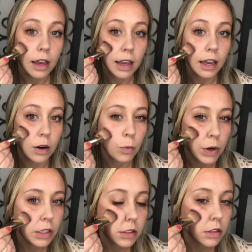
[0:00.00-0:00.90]
And when
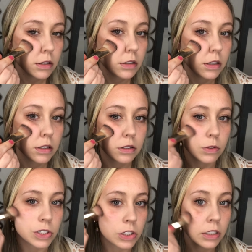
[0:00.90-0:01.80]
it starts to get
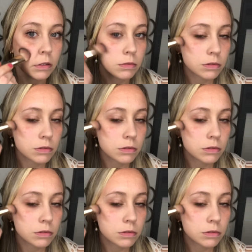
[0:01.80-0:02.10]
squishy,